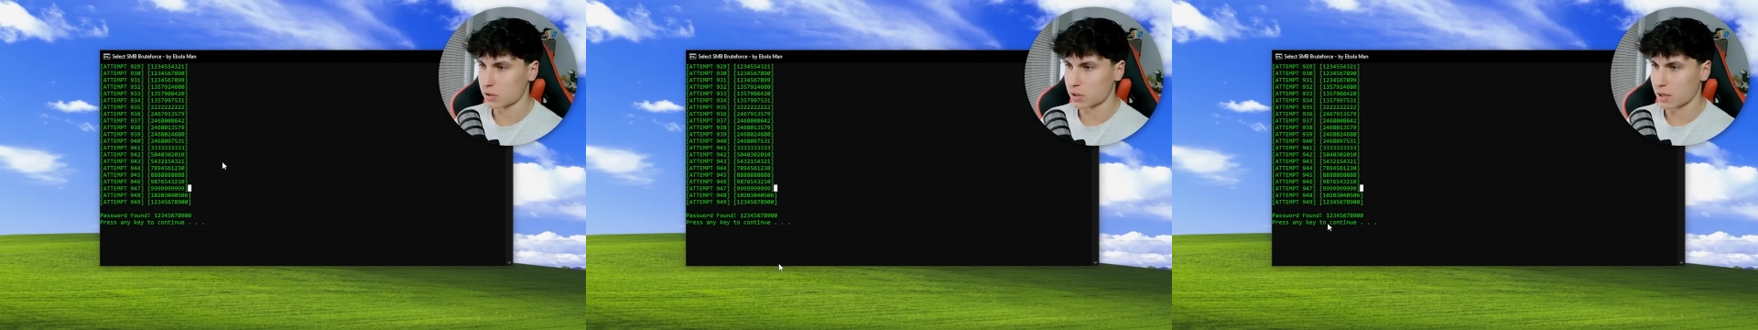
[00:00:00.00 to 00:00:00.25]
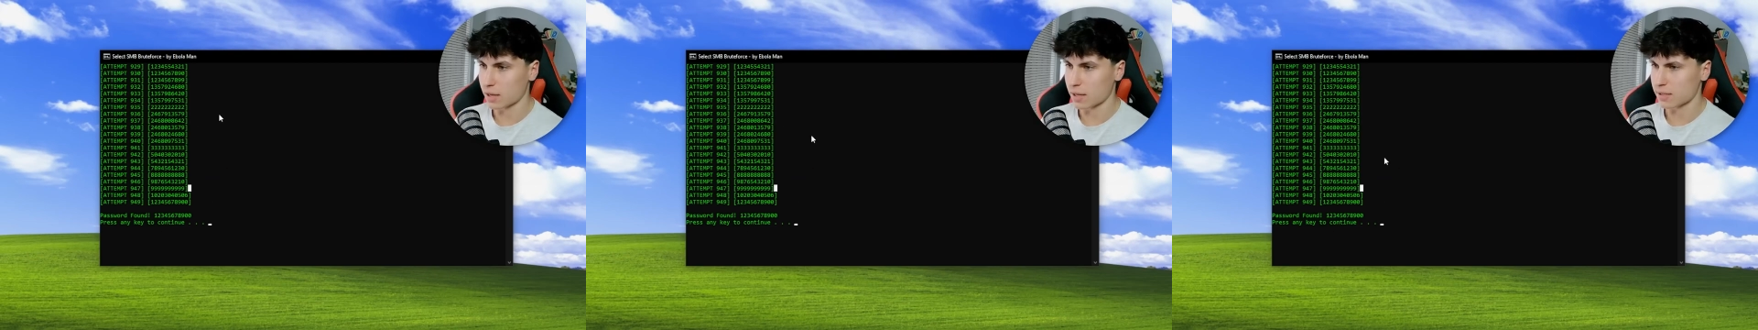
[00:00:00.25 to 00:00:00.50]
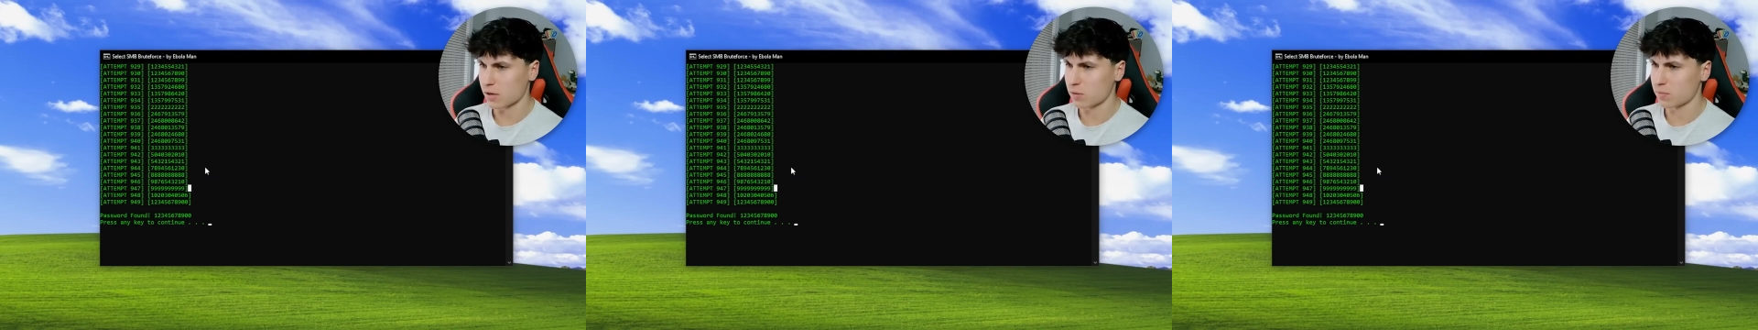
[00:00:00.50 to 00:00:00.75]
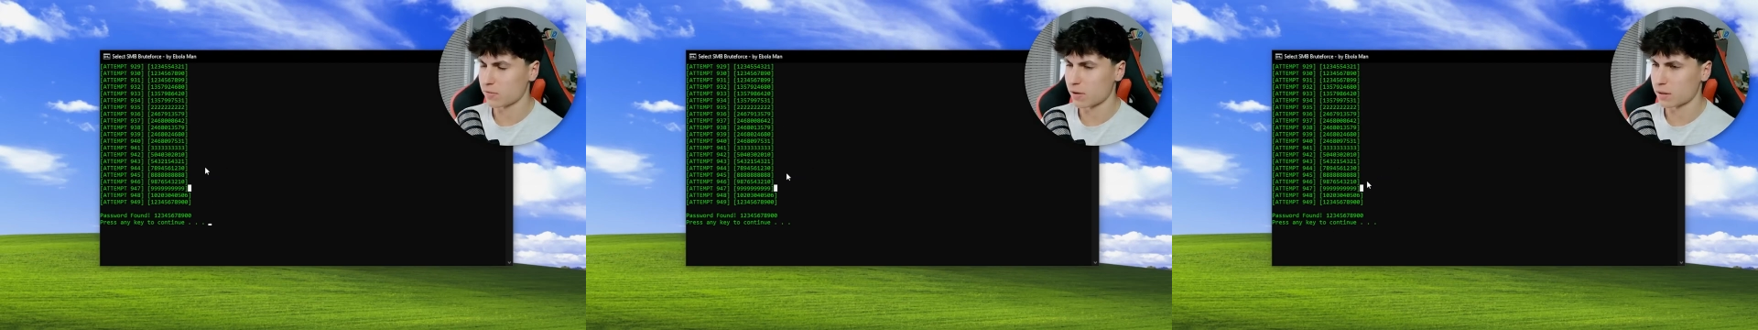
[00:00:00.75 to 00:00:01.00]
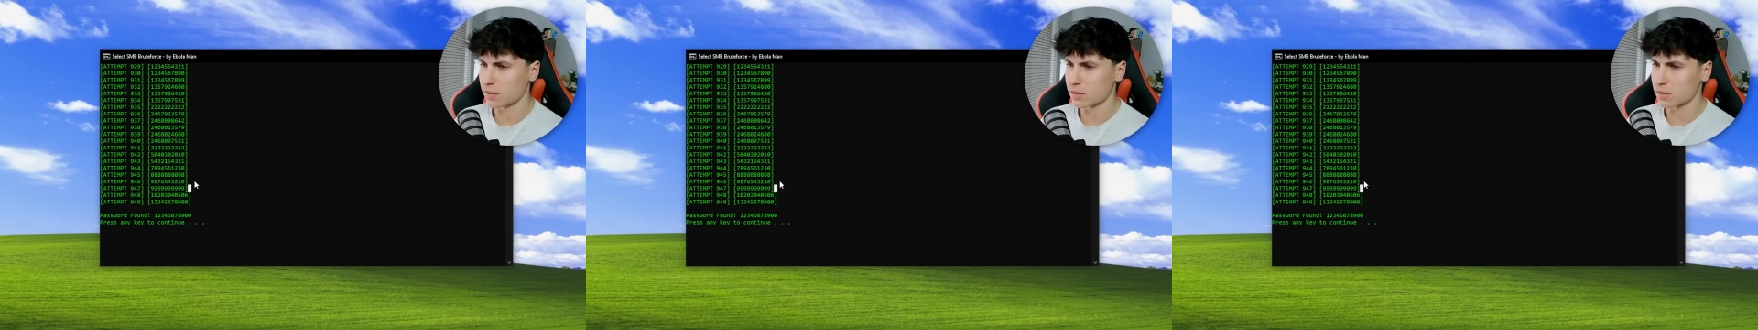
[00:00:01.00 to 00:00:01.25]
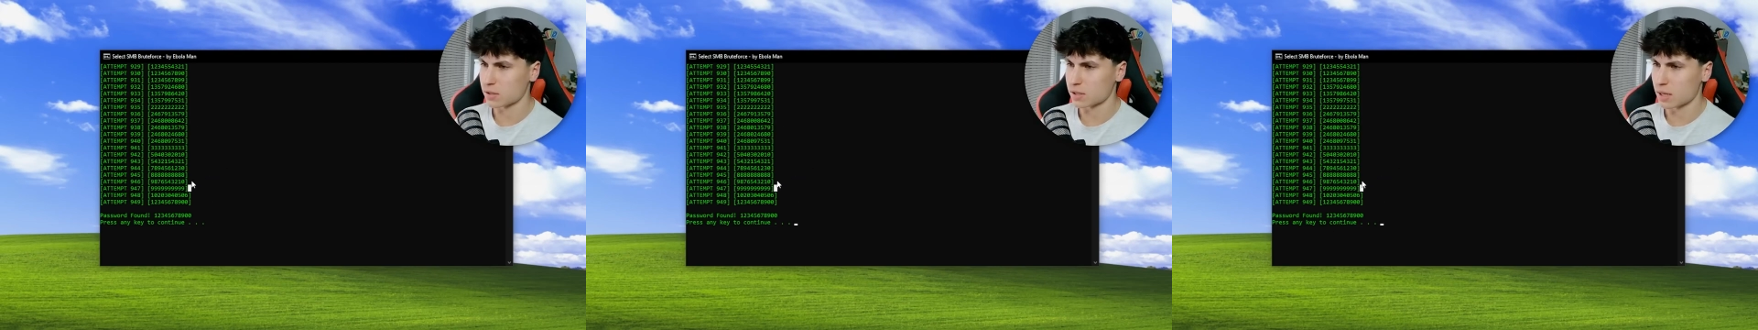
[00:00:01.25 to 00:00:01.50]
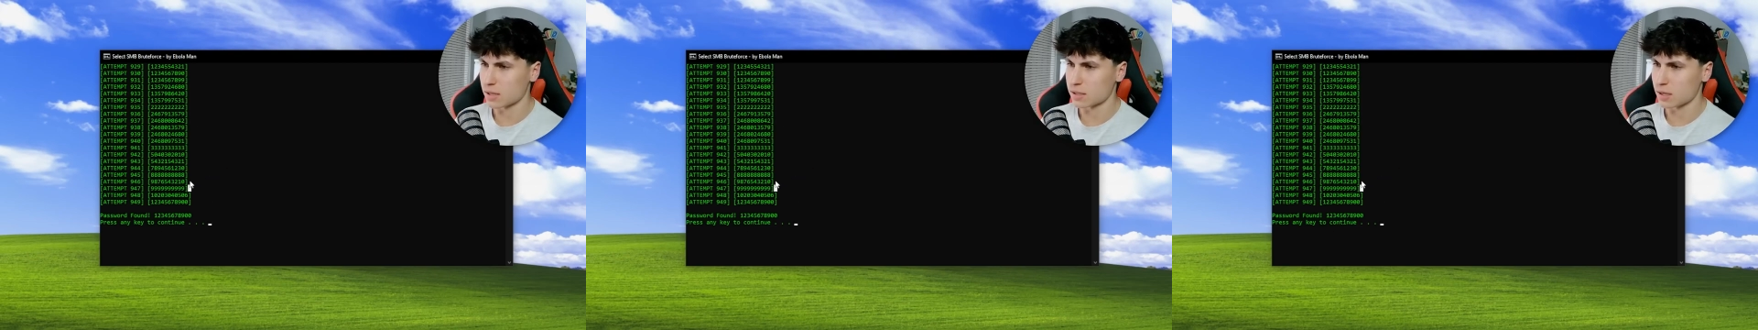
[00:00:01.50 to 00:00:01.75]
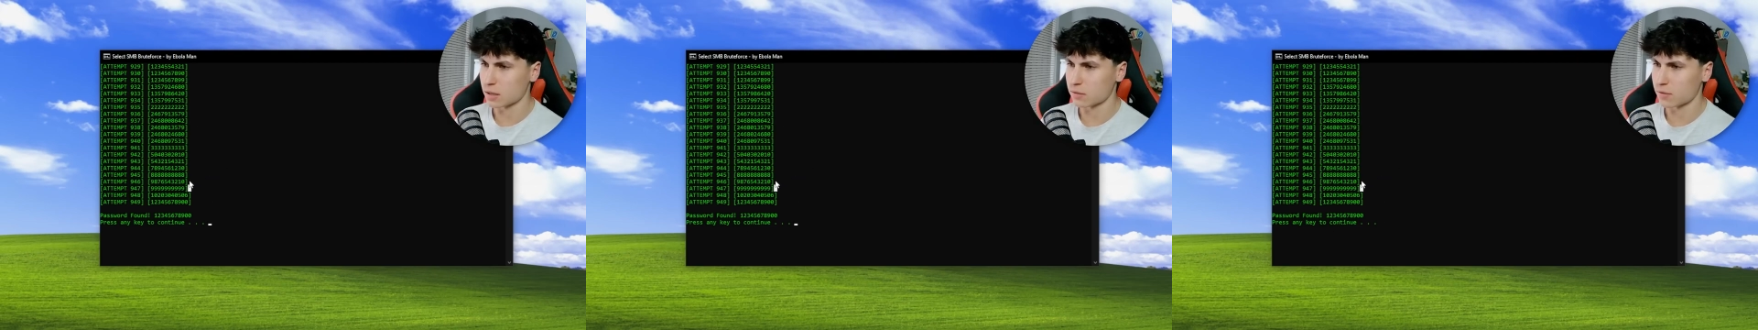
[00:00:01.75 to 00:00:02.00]
So yeah, that's how you prevent this to stay
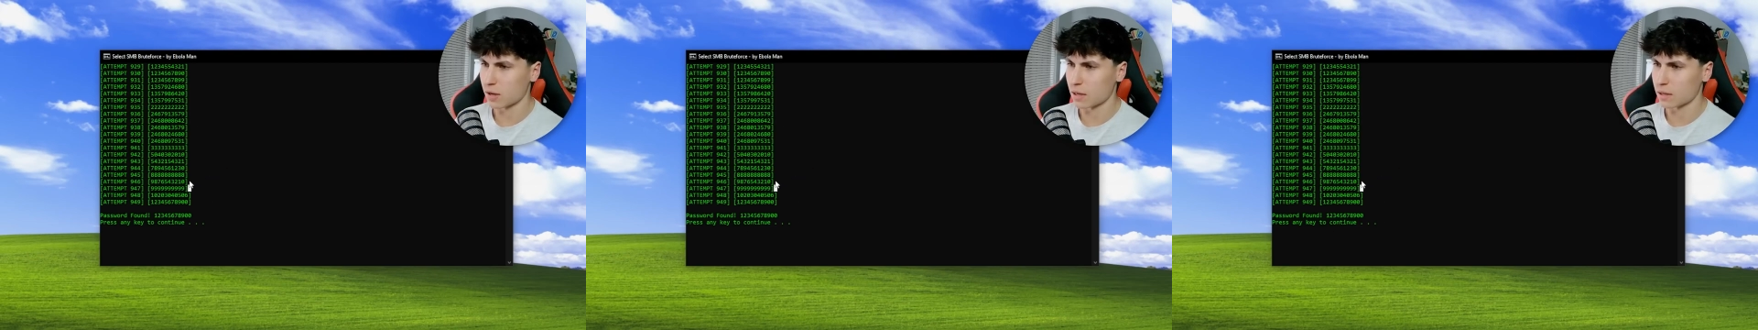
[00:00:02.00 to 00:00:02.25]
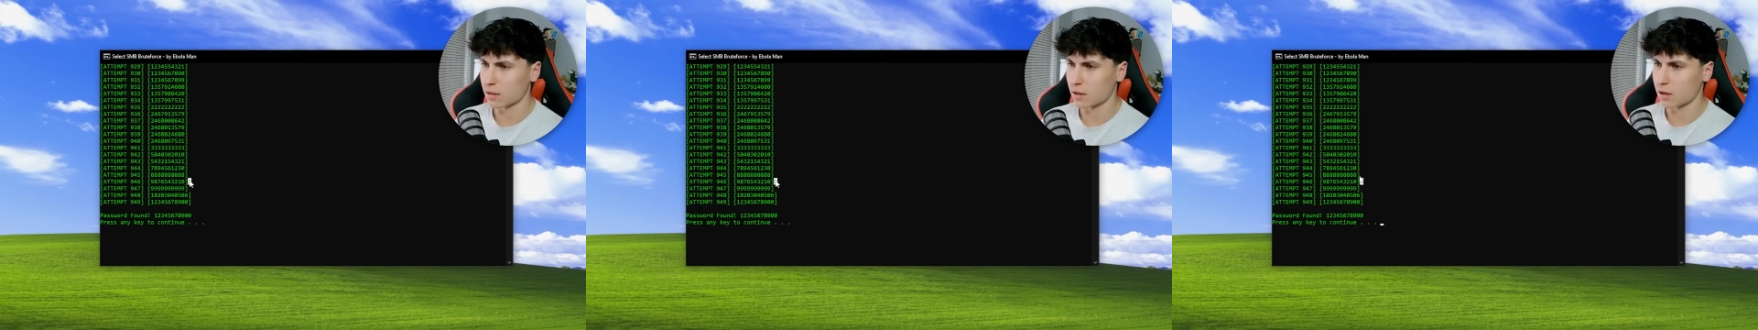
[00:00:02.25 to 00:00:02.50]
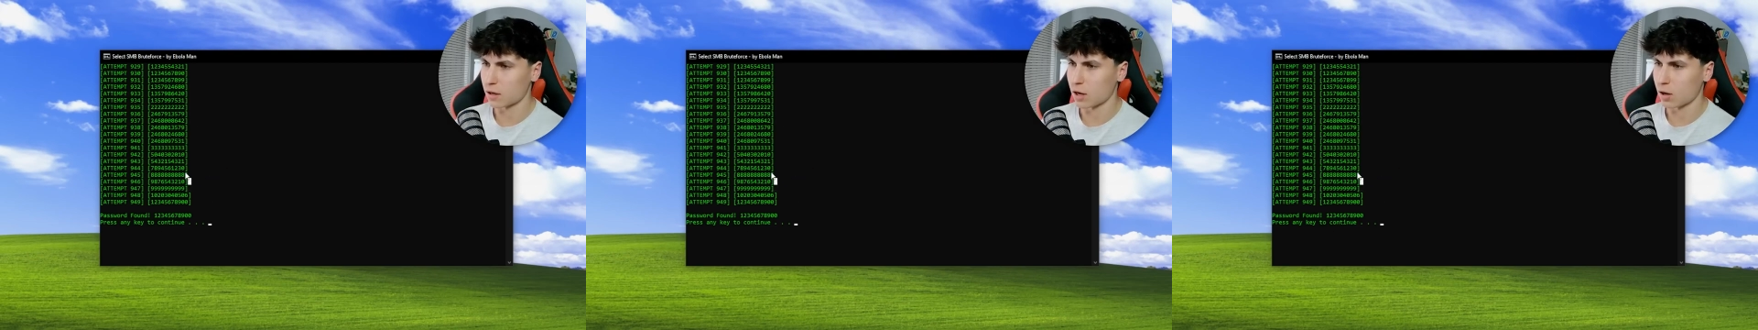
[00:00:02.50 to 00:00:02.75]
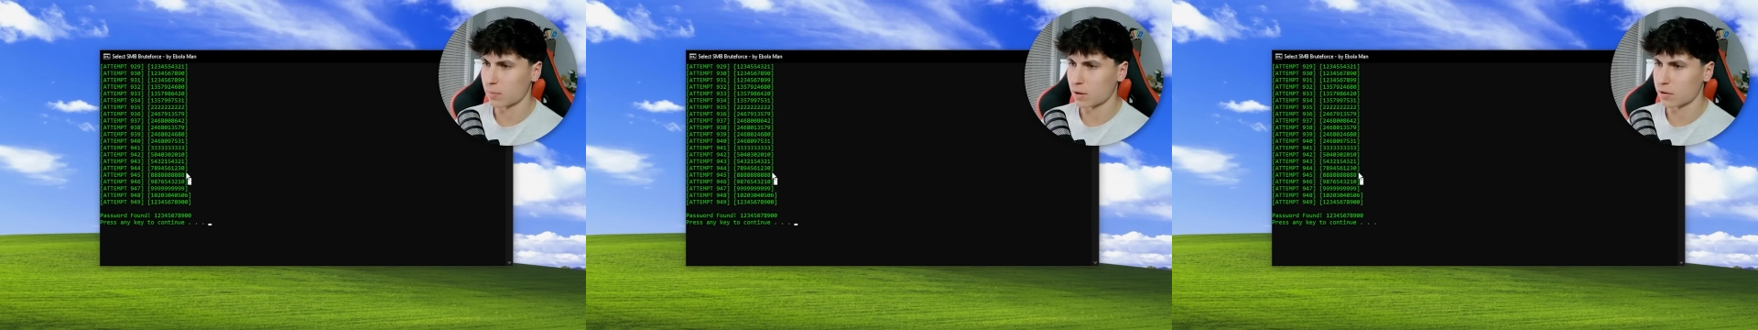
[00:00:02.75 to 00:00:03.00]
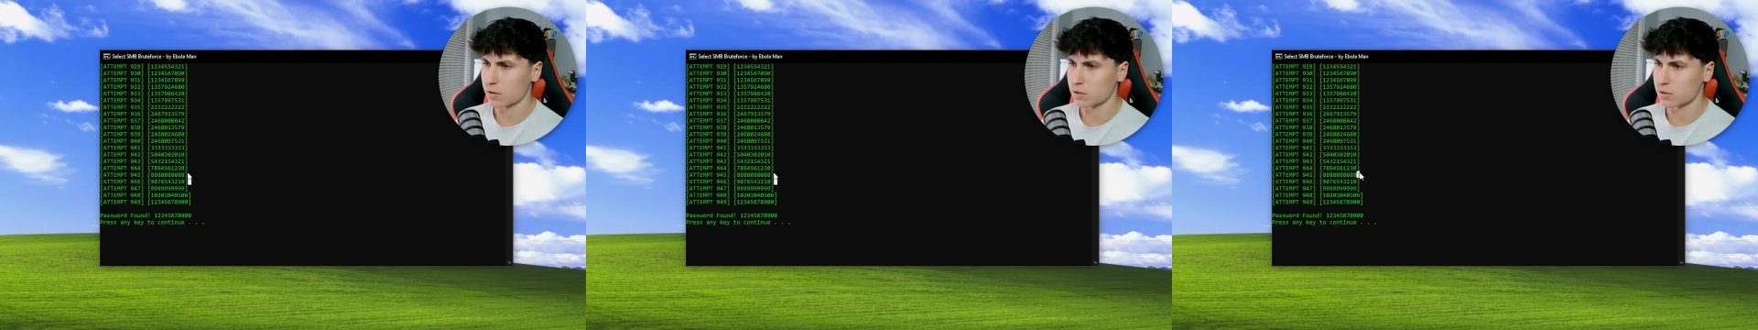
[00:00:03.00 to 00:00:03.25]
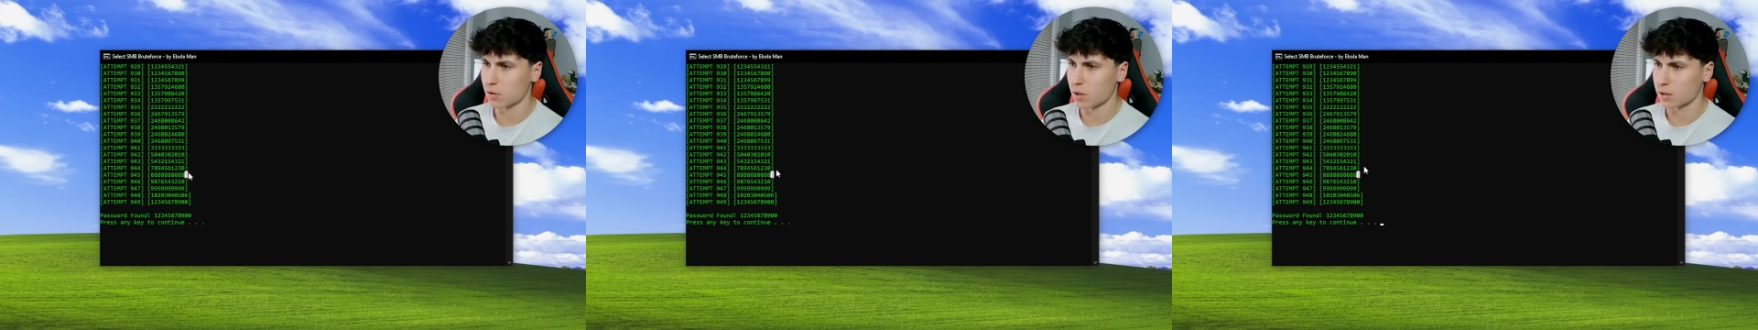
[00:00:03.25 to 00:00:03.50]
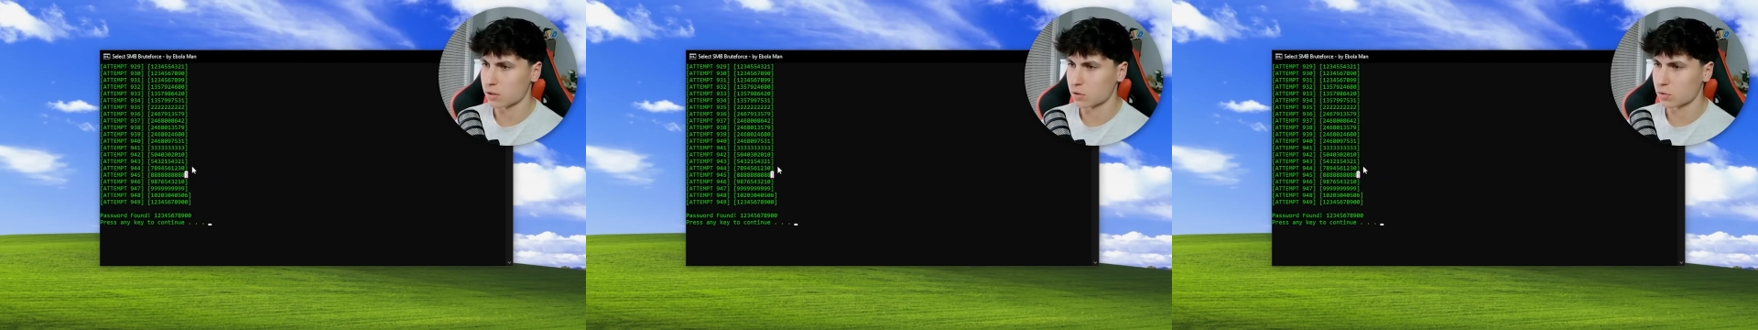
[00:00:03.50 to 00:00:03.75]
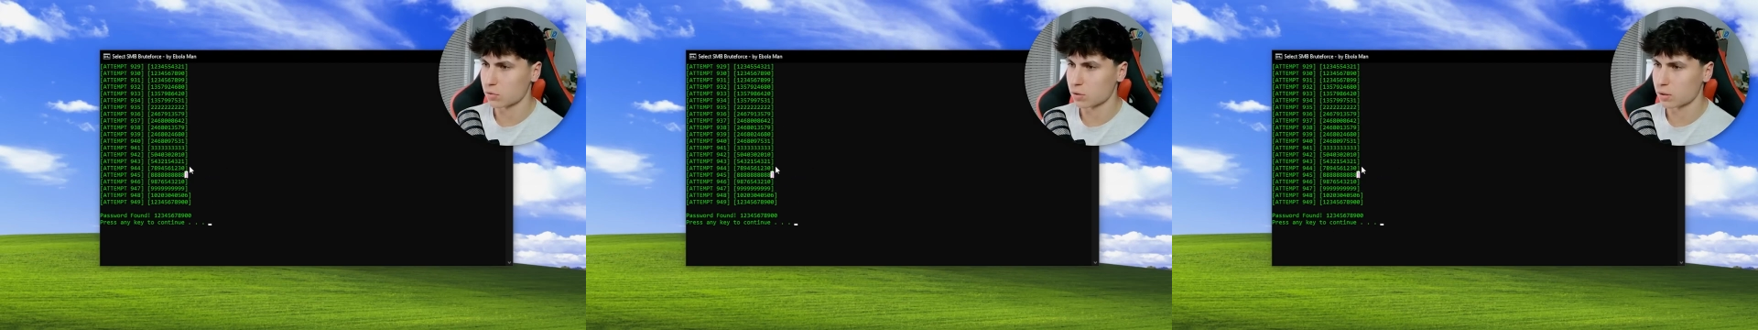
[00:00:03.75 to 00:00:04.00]
safe and help others do that
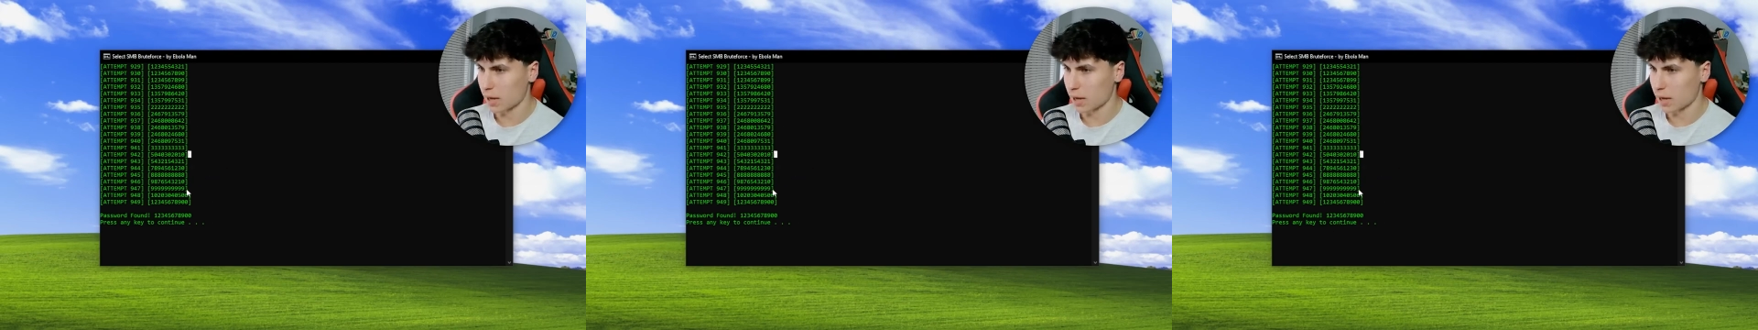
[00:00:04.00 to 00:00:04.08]
too.